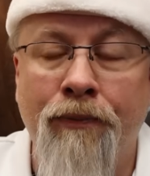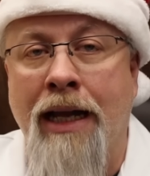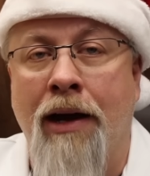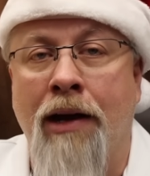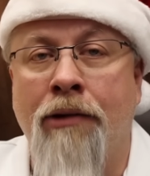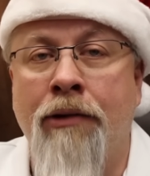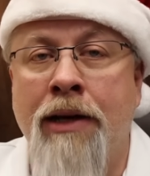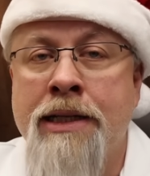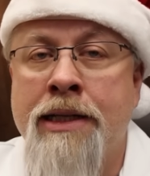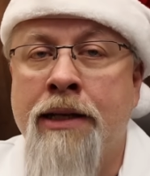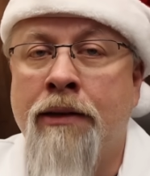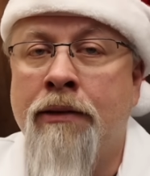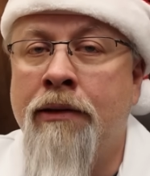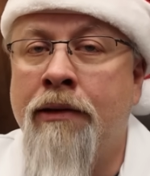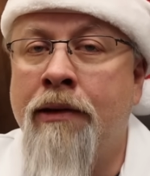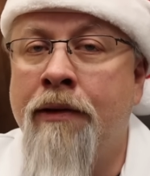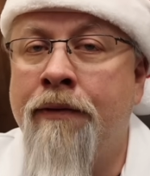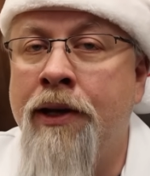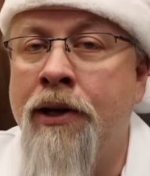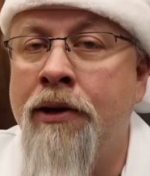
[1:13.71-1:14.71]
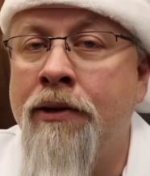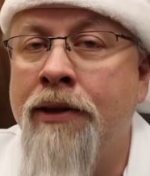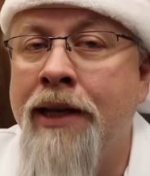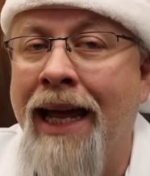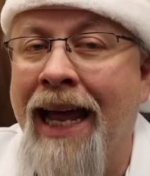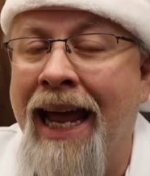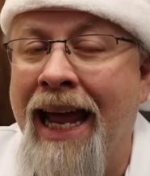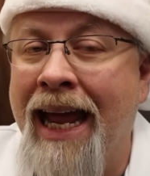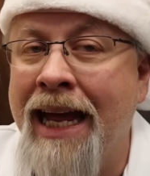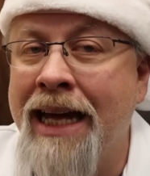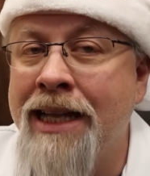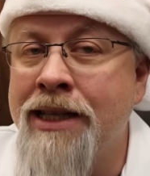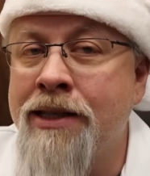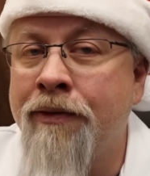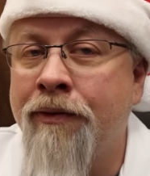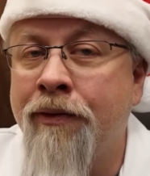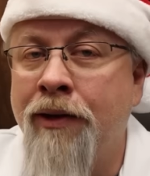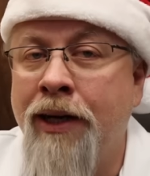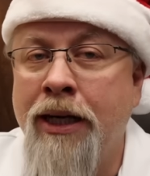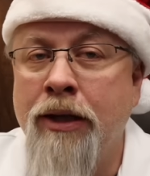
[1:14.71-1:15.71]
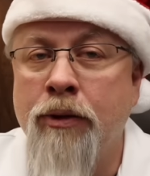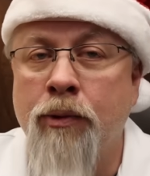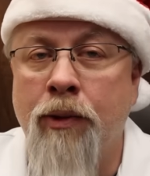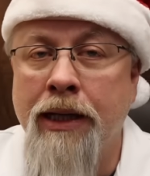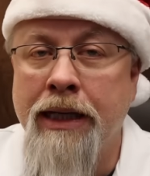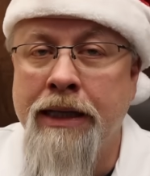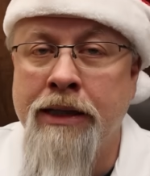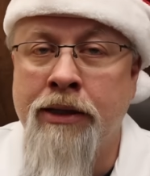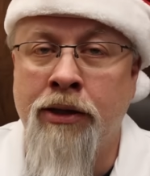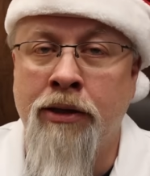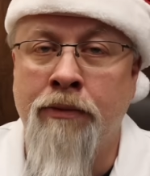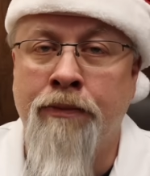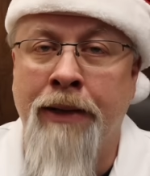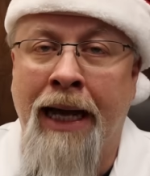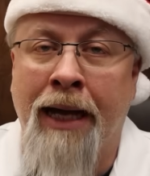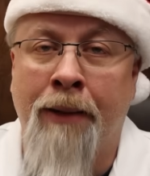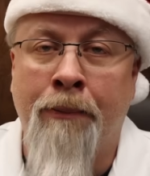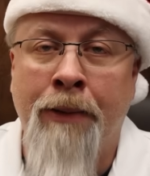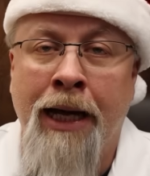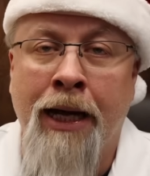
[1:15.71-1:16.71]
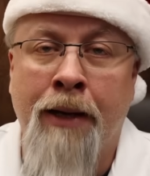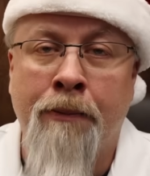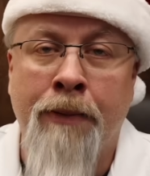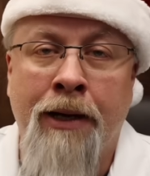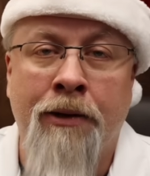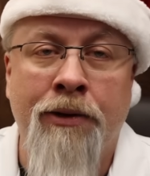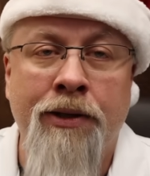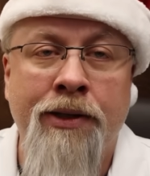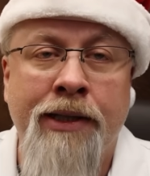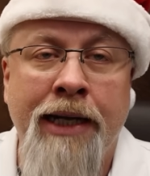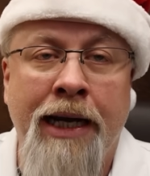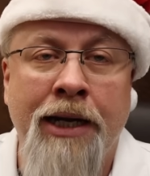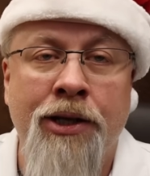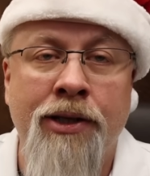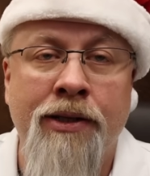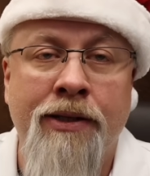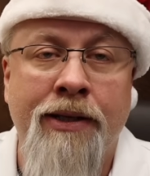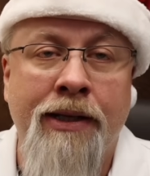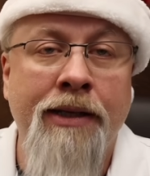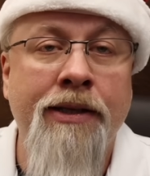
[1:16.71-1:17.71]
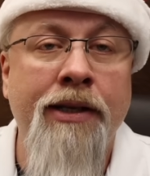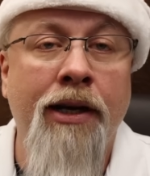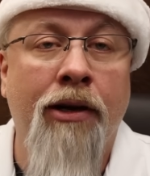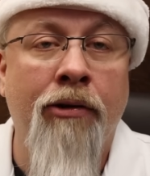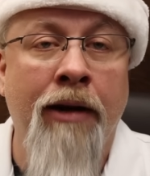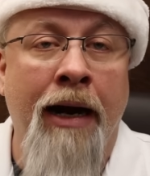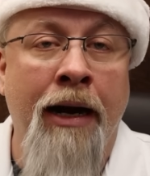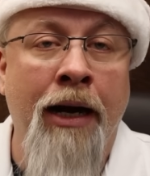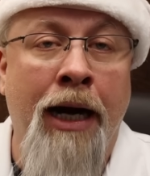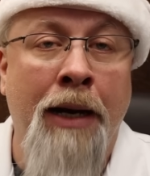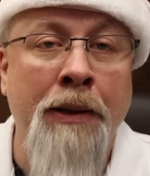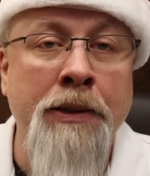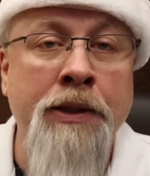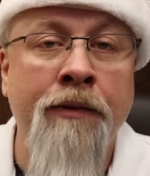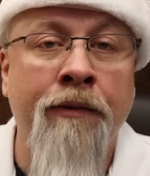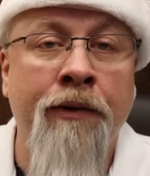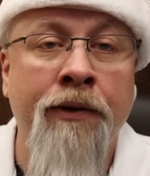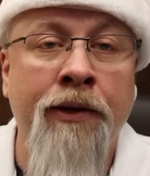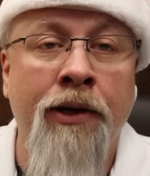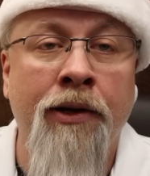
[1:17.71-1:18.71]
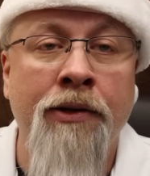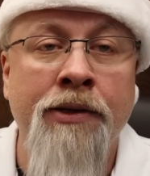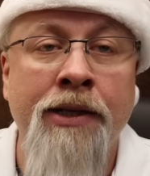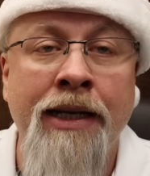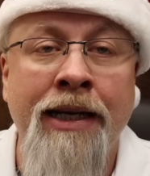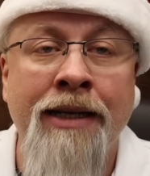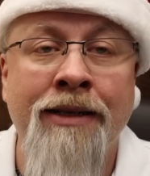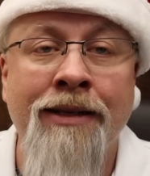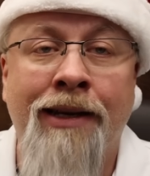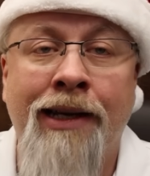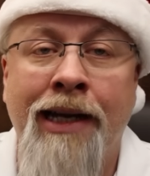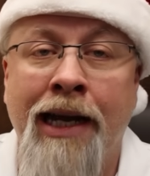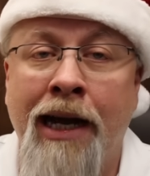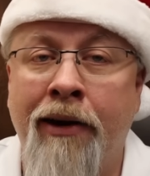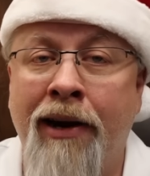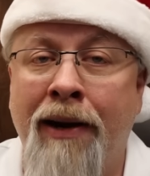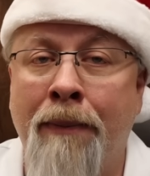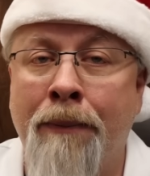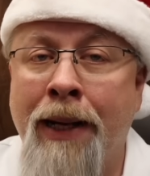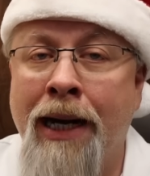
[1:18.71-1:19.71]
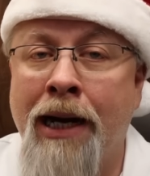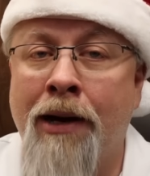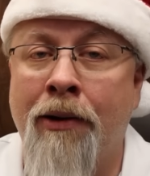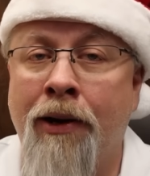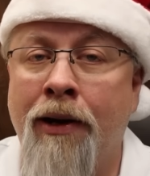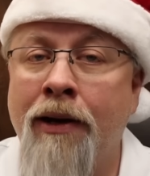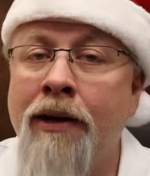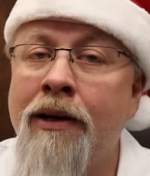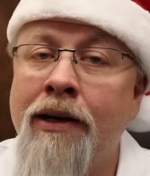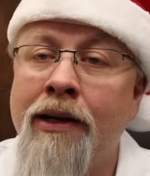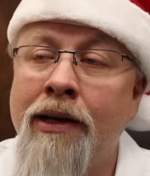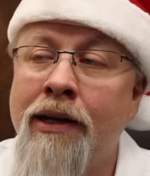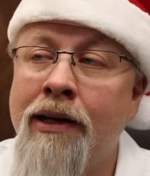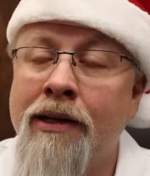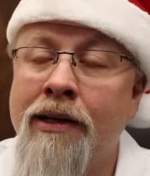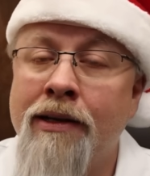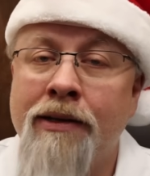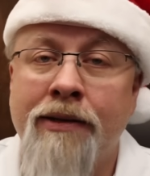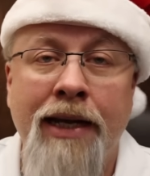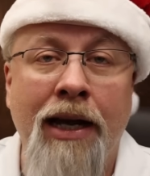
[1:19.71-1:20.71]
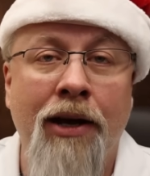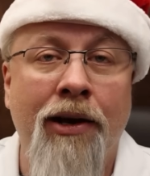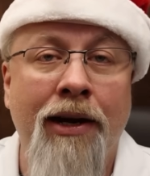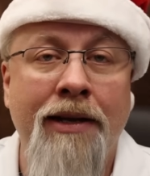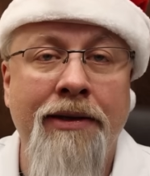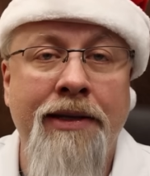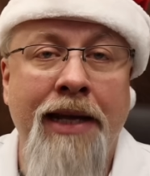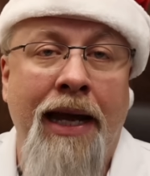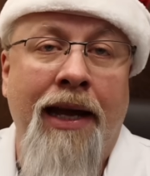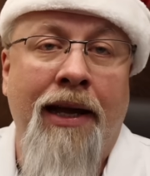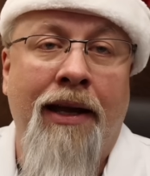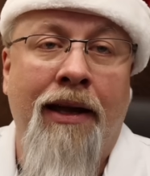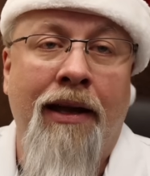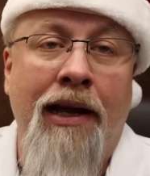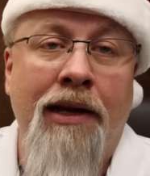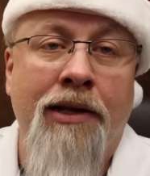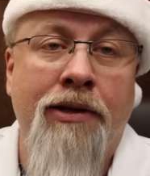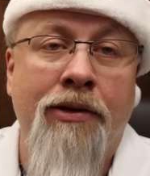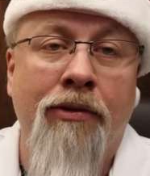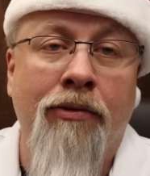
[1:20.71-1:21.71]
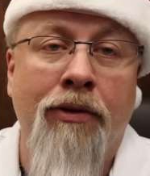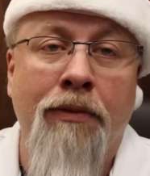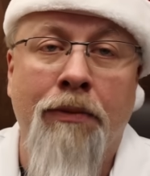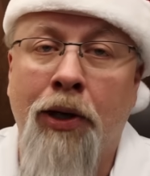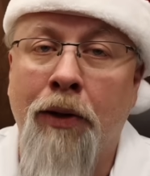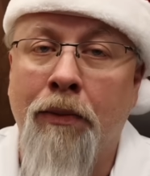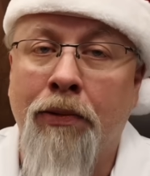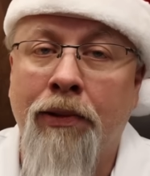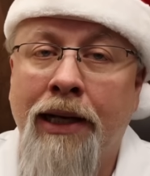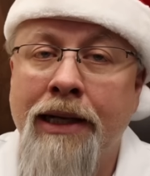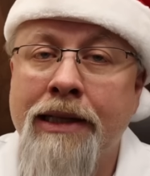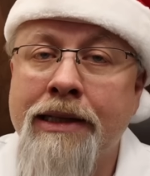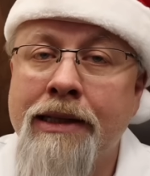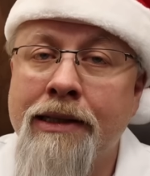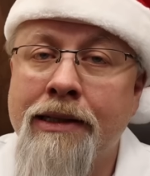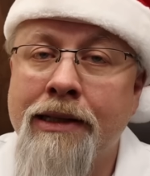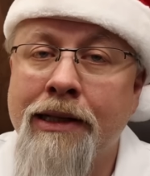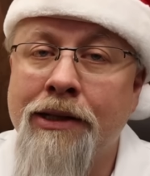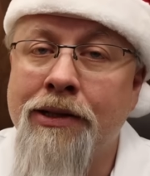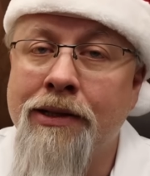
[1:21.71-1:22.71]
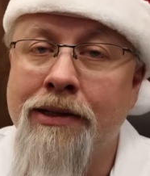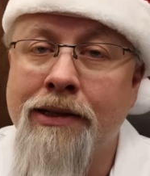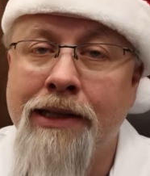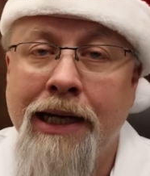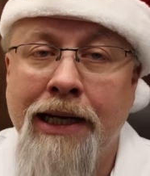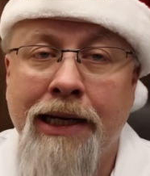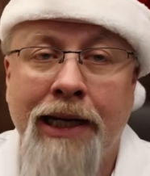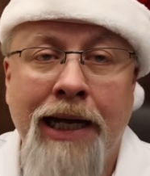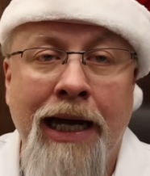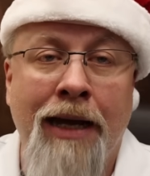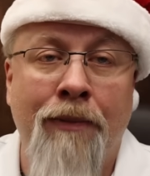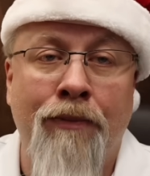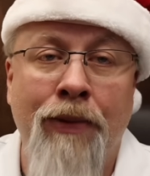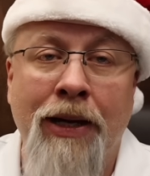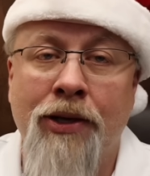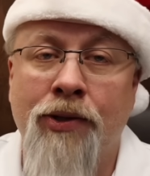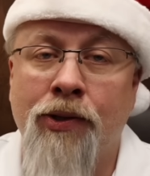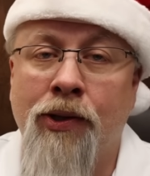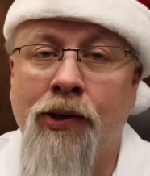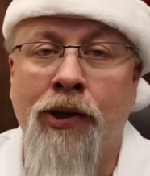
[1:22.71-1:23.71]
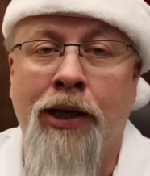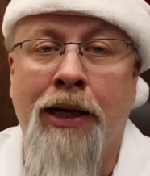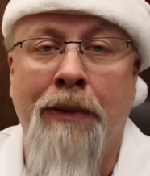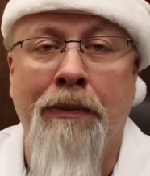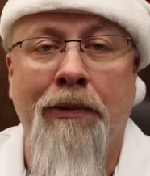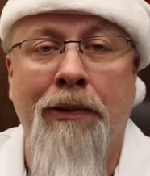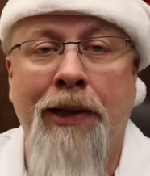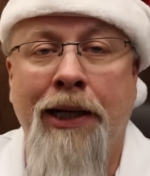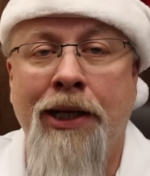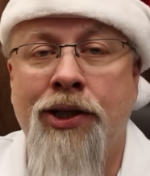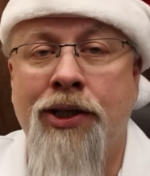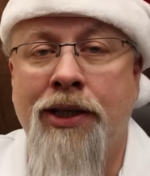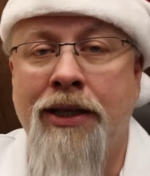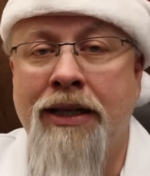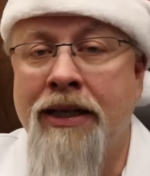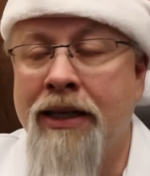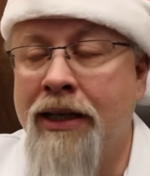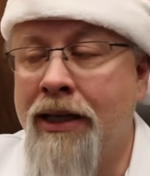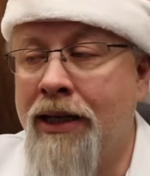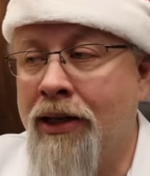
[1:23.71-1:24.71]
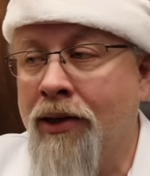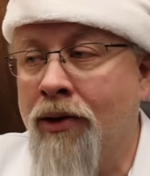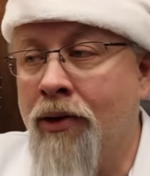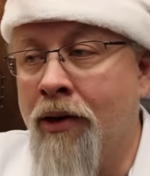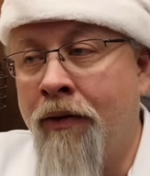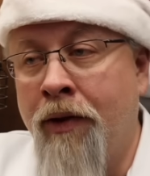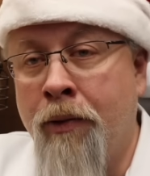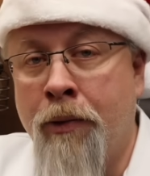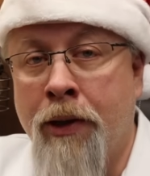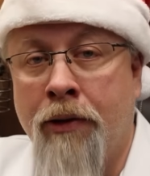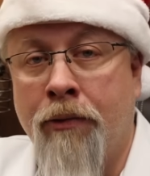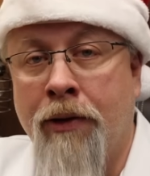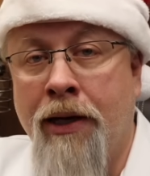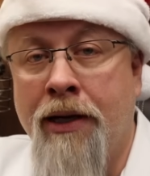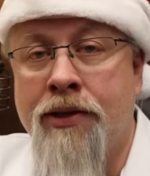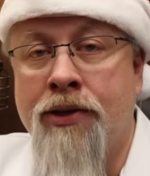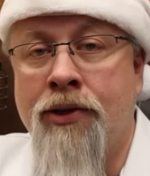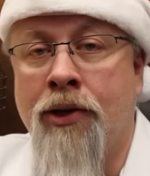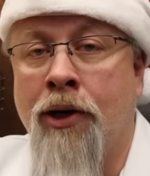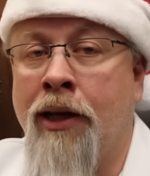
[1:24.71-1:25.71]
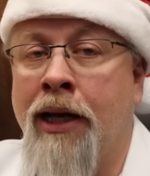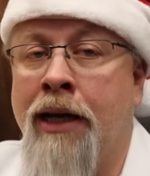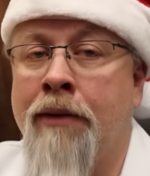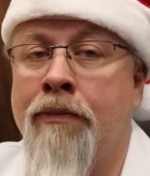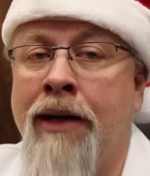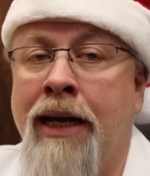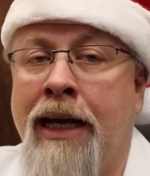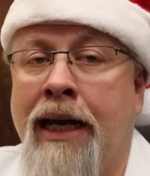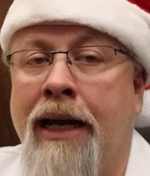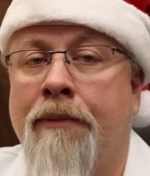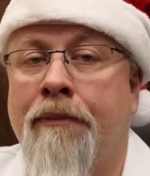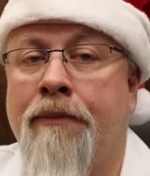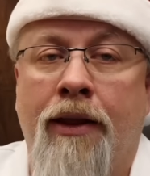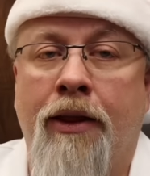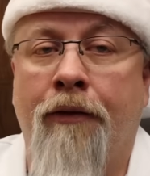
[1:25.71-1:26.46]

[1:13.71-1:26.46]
Now, I recently reviewed the hands-free 1 and 2 backpack power stations, and it's a great option for those that need to carry power, say on a day hike to remote places such as tent camping, drone operation, or if you want to run a Starlink Mini.